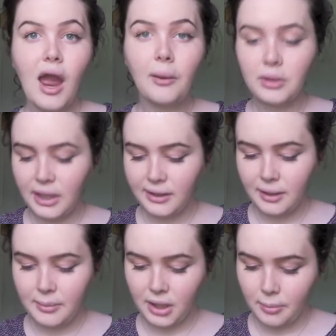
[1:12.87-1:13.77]
I will link
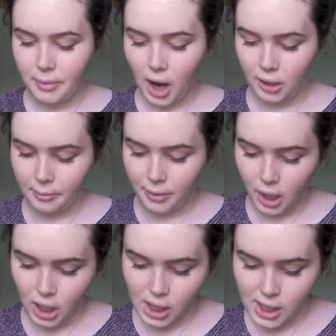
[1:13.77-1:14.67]
them in the bottom
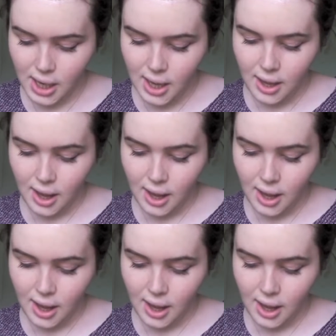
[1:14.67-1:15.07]
bar.